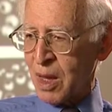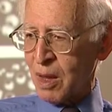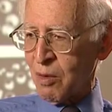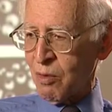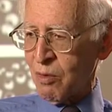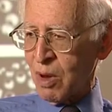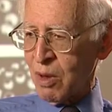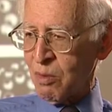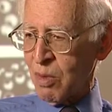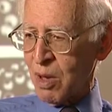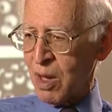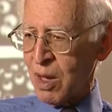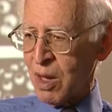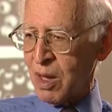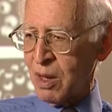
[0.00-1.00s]
run
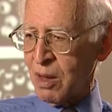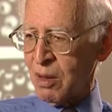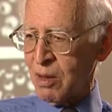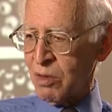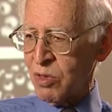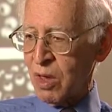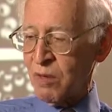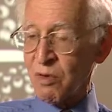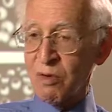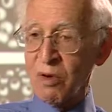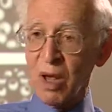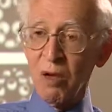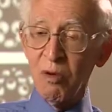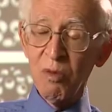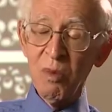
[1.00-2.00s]
by Jeff
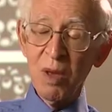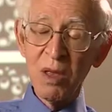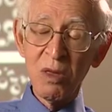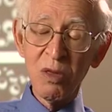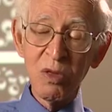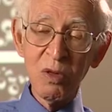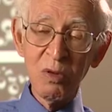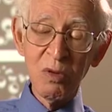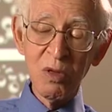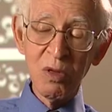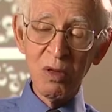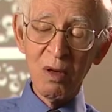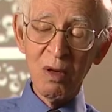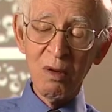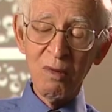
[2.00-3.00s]
Gregg, who'd been a
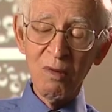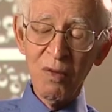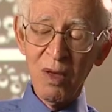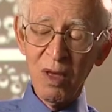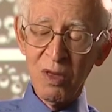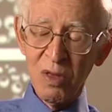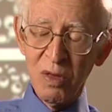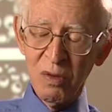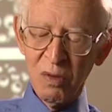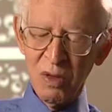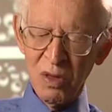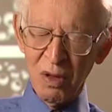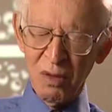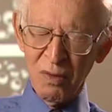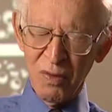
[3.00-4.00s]
student of a
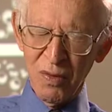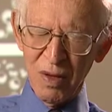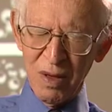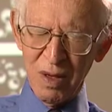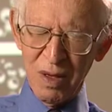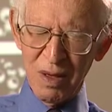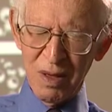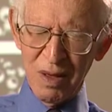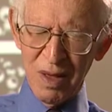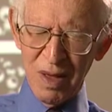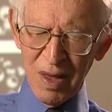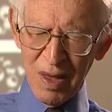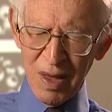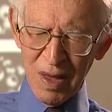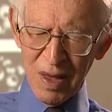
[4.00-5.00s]
student of
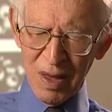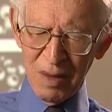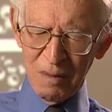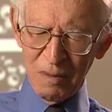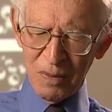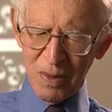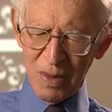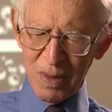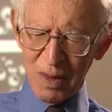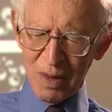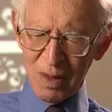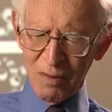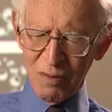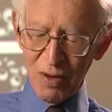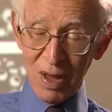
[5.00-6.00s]
um,
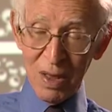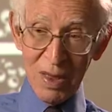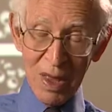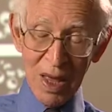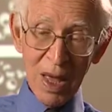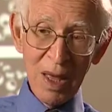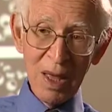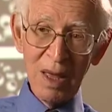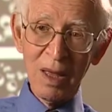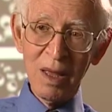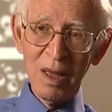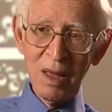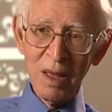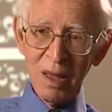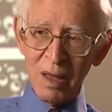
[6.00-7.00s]
Fred Sanger,
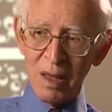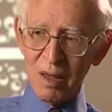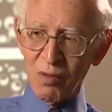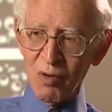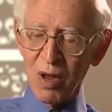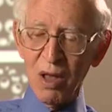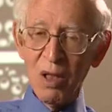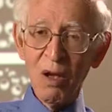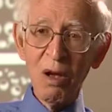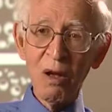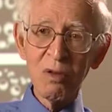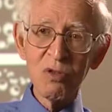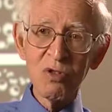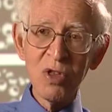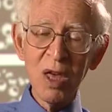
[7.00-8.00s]
a very
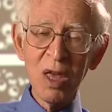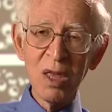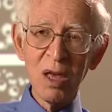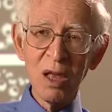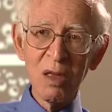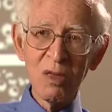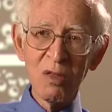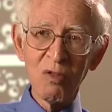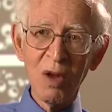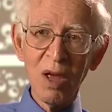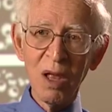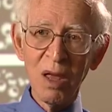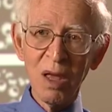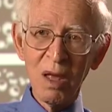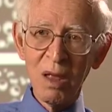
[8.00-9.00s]
large, genial
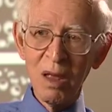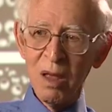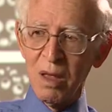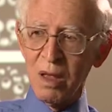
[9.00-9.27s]
Australian.